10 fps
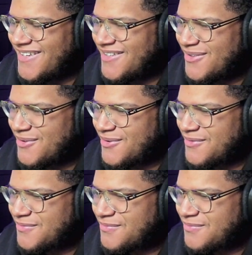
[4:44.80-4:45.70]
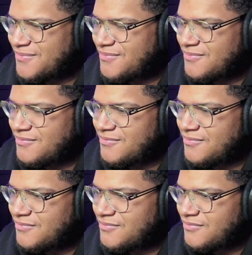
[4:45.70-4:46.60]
Nothing is said.